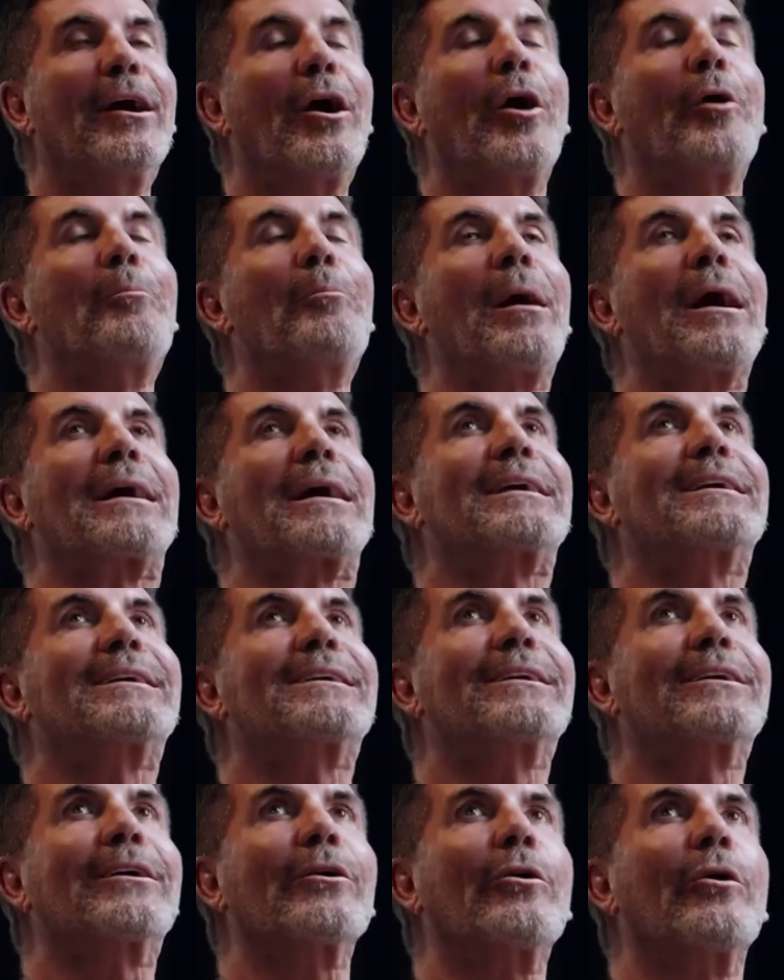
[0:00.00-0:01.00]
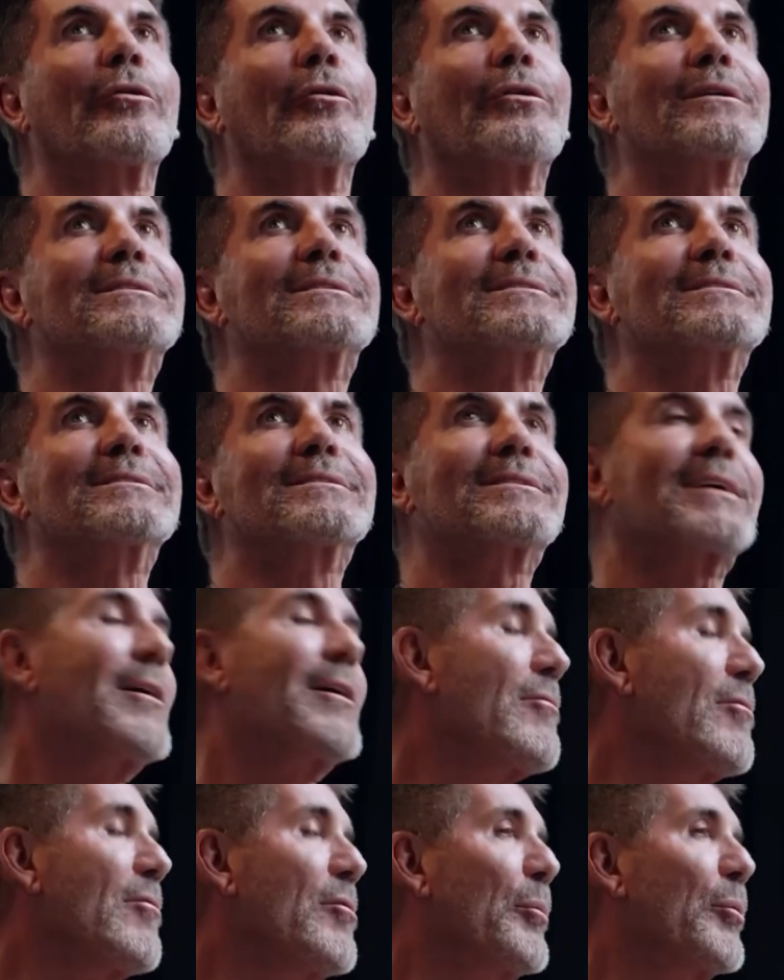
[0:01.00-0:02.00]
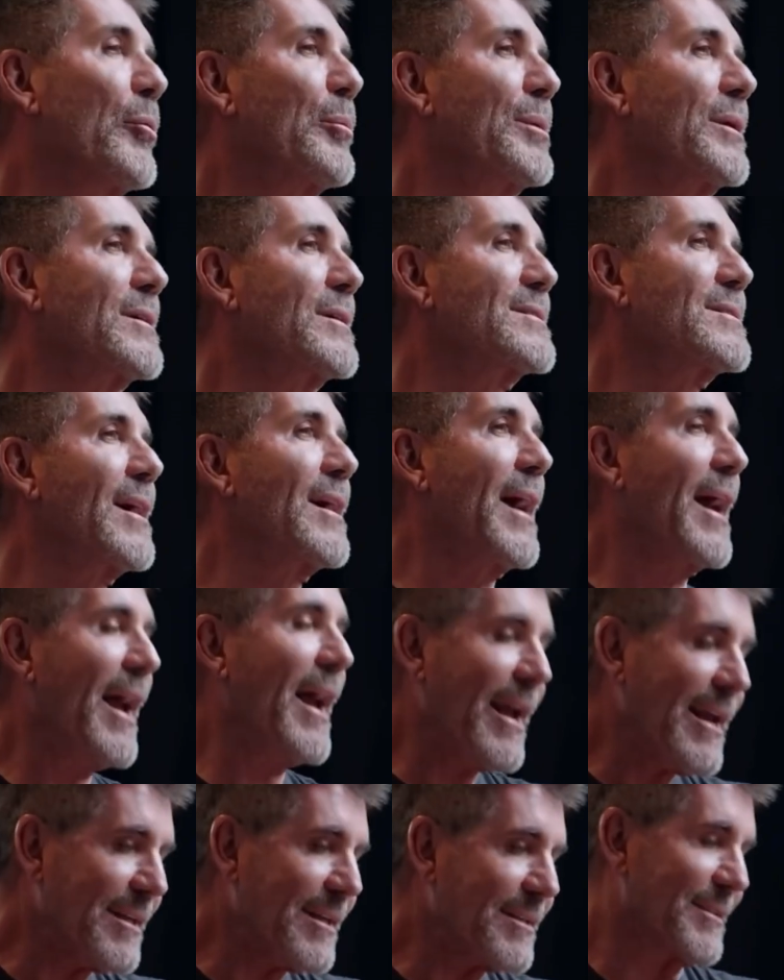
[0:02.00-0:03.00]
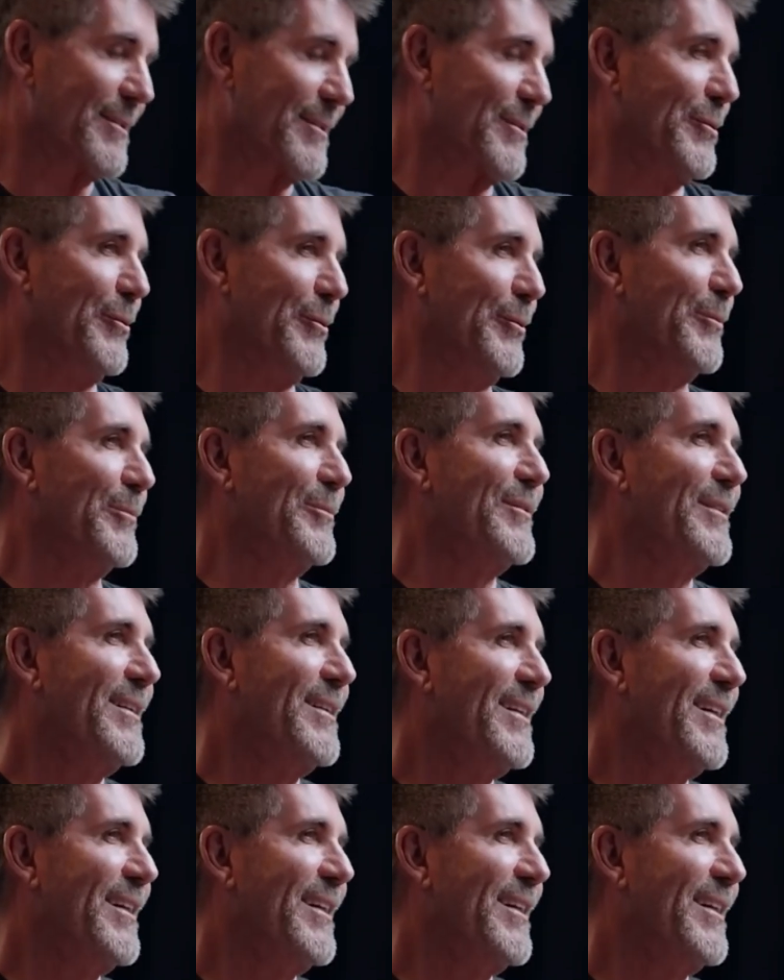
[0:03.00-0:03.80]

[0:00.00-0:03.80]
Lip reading: presence that helped him persevere. Her support was not just